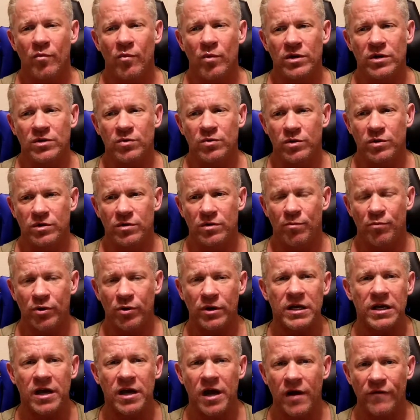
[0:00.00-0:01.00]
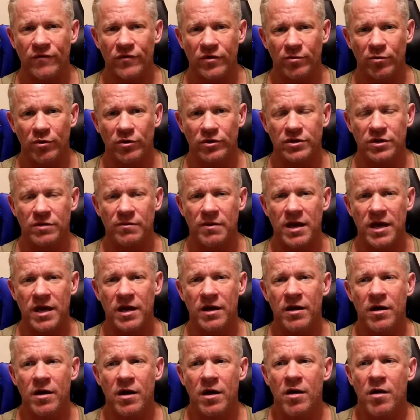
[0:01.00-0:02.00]
which was pretty comfortable to
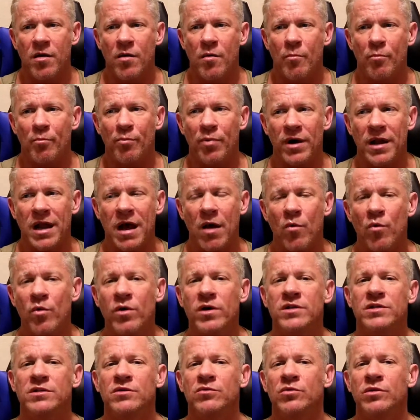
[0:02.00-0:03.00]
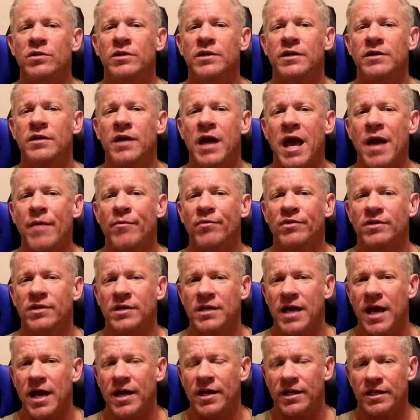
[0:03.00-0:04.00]
me, but I wasn't really able to
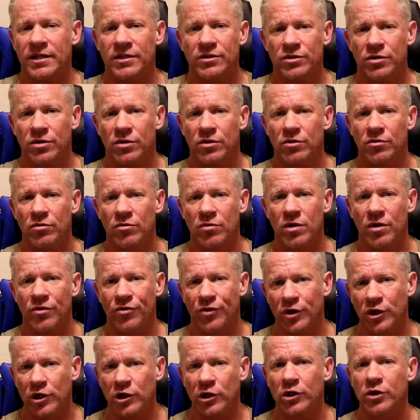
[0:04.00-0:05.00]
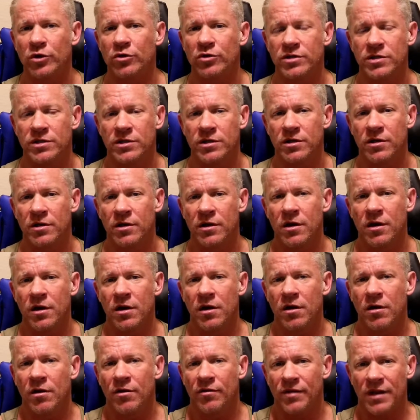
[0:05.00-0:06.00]
get into the glutes
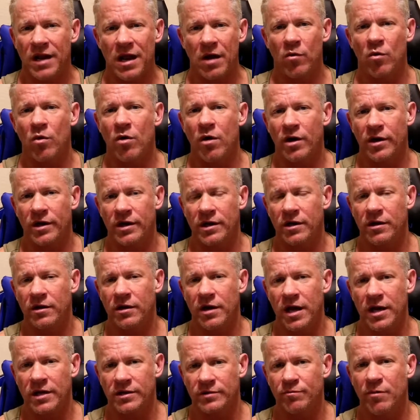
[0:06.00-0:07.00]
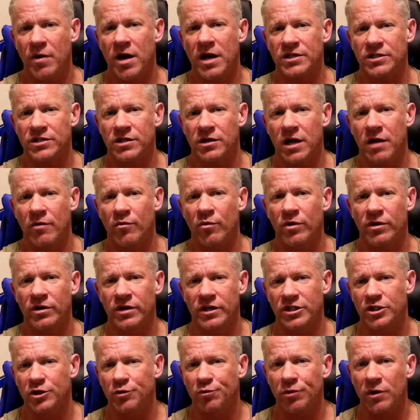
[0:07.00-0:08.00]
that I wanted as much. I wouldn't
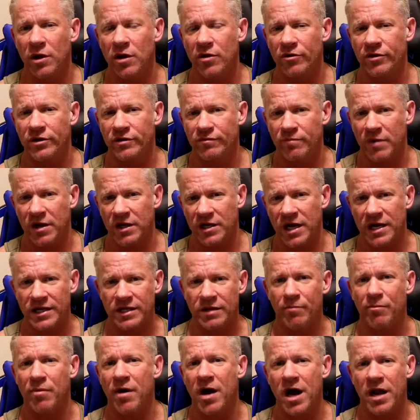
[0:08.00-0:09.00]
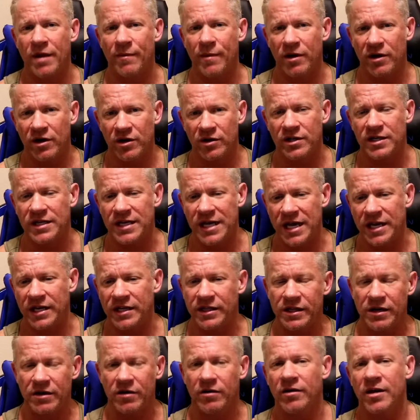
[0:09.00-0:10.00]
explode as much at the bottom. I couldn't get
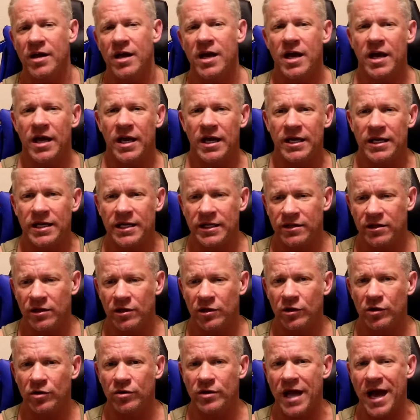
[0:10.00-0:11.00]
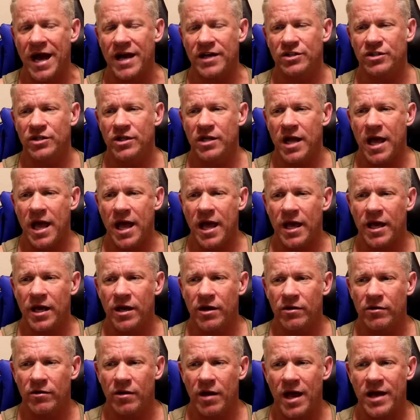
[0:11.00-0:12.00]
in there and get the glute action.
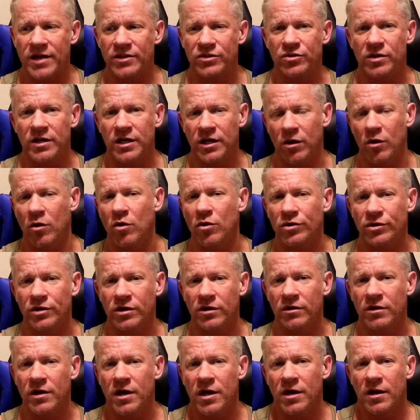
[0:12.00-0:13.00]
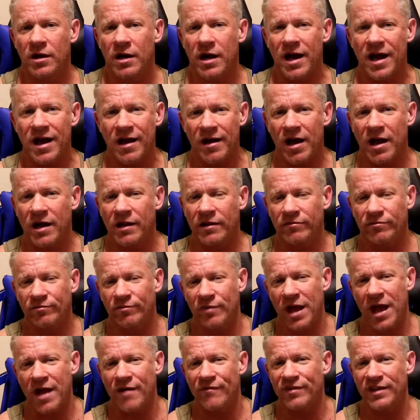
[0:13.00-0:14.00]
And as you get older, I
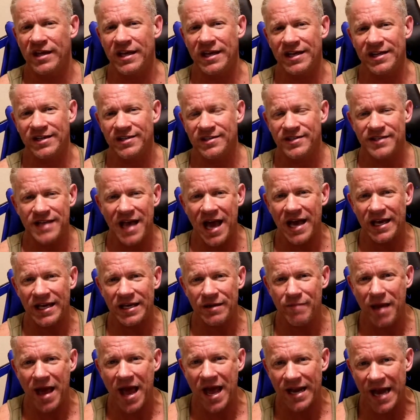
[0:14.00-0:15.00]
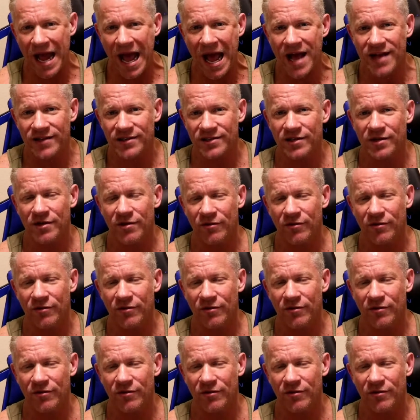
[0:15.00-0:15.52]
have the saggy man ass